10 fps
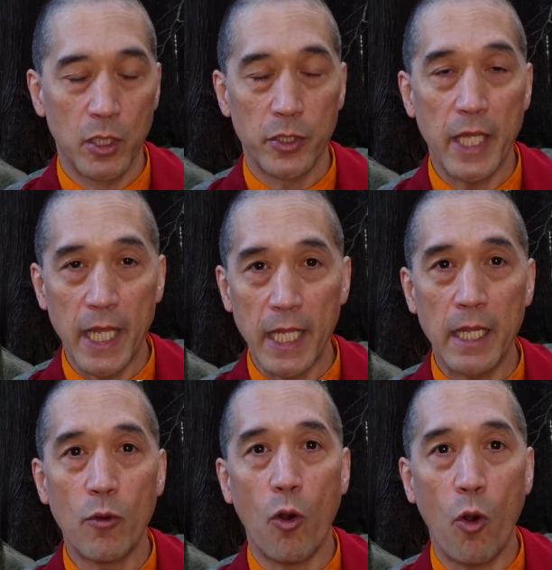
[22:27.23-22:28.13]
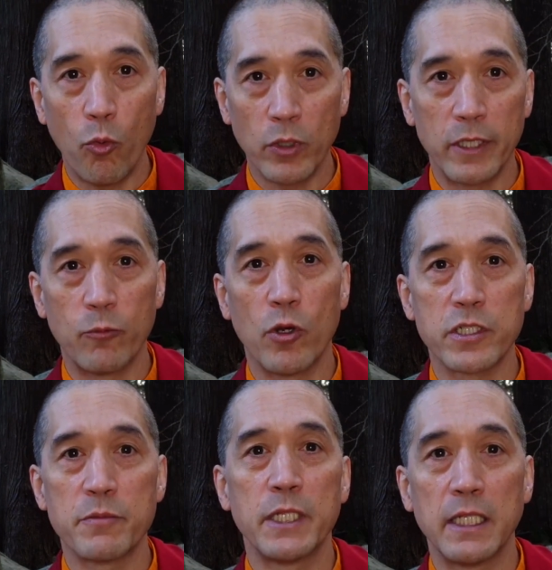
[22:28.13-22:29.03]
They only
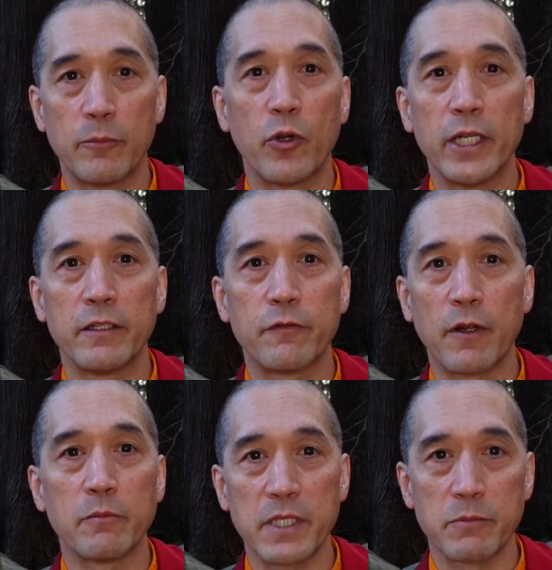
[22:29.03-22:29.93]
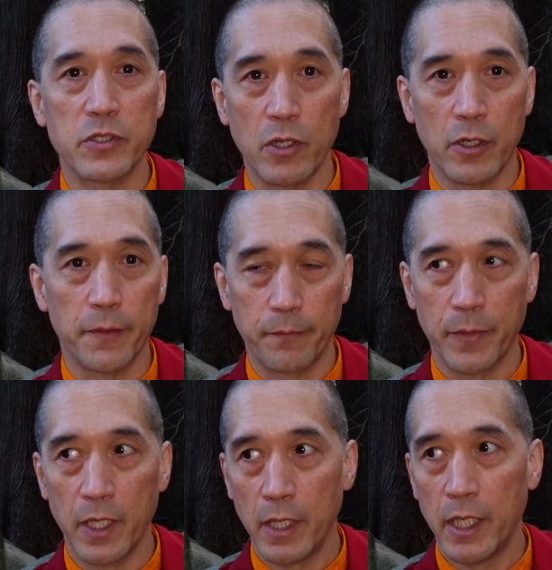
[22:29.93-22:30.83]
want to be liberated from samsara.
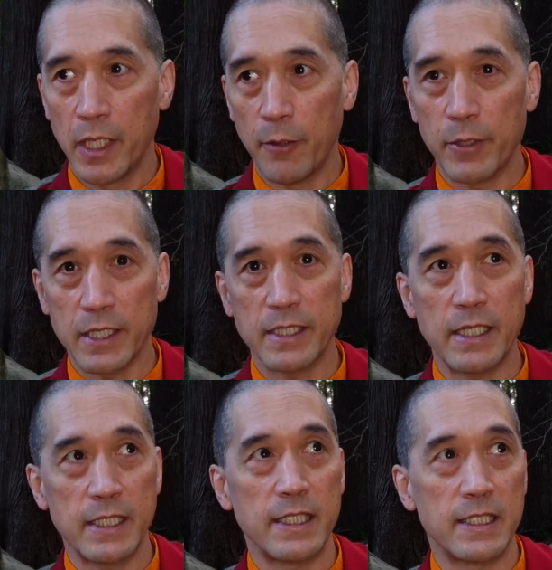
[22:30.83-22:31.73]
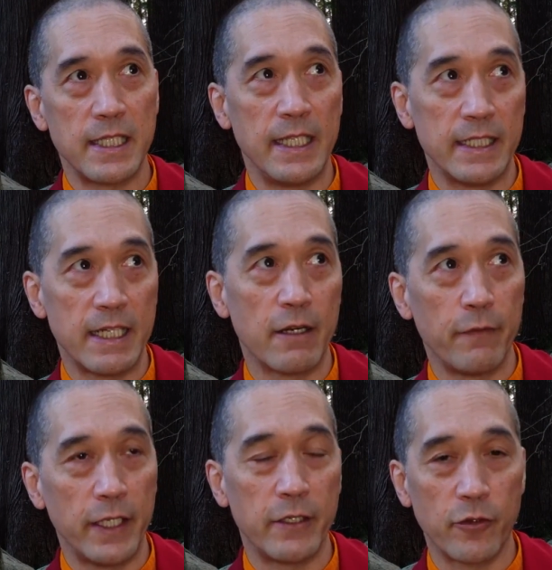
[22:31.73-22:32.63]
Now when I say this is the
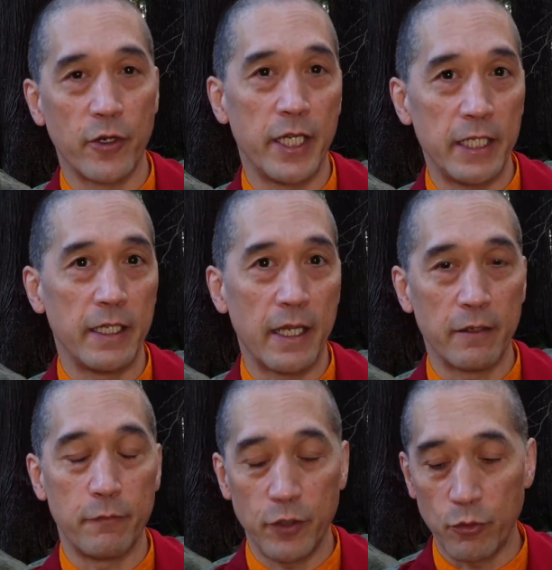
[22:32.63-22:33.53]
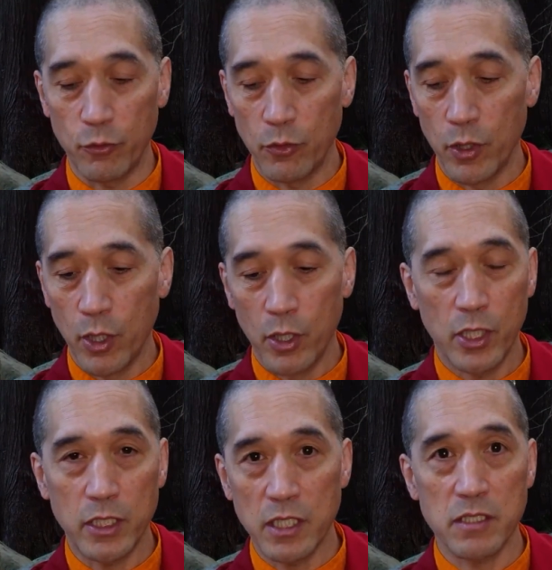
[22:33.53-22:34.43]
Theravadan or Hinayana view,
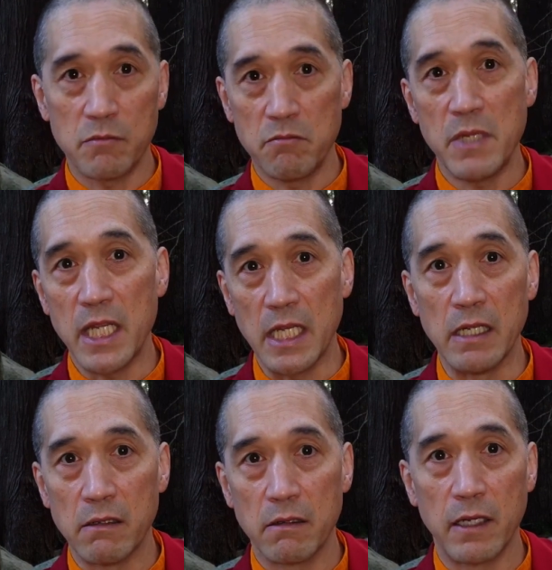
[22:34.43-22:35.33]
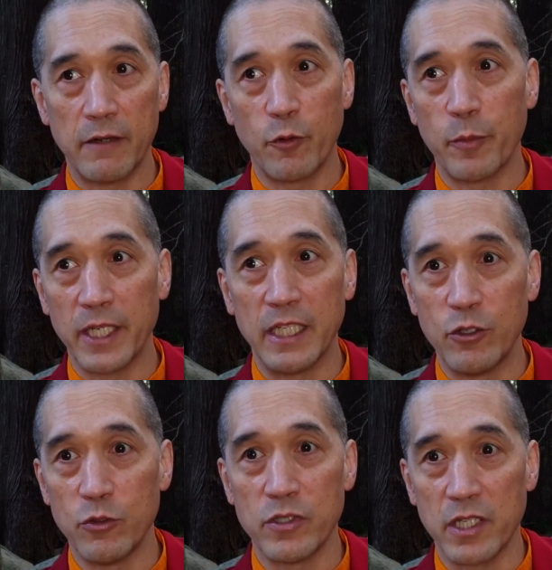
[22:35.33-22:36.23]
that doesn't mean that everybody
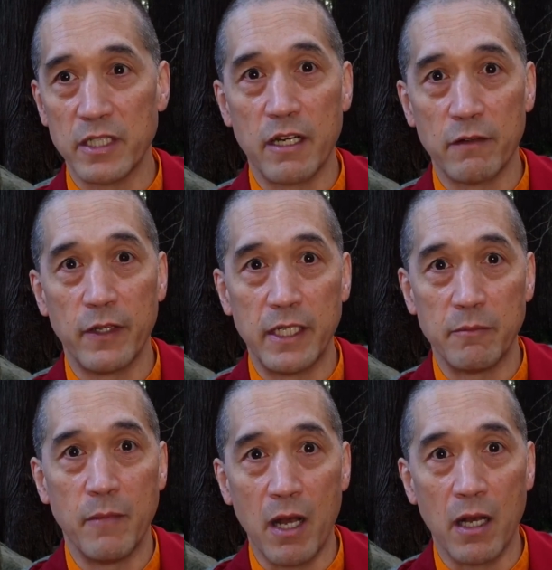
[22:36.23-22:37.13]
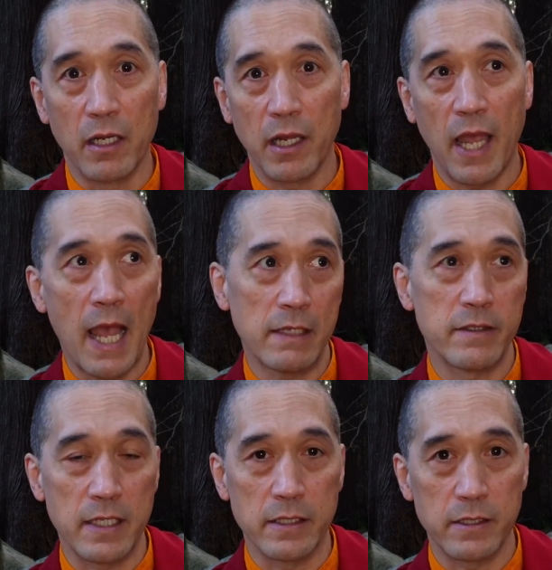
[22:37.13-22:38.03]
who's a Theravadan monk has
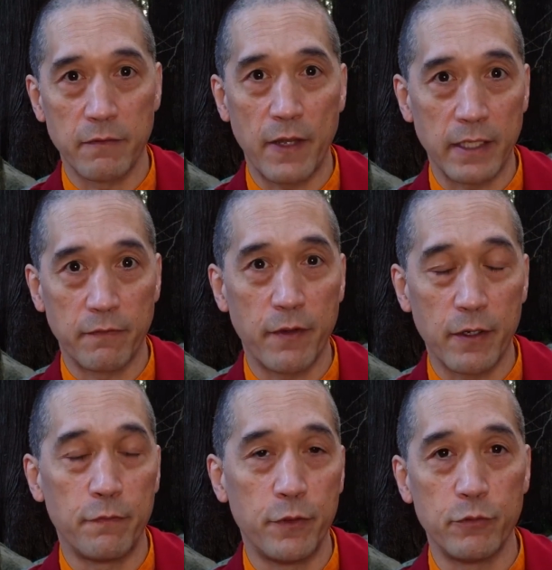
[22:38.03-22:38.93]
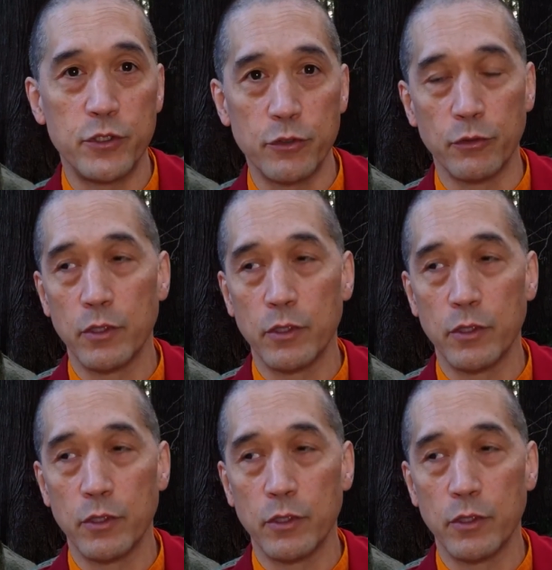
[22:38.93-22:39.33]
this. In fact, very few do.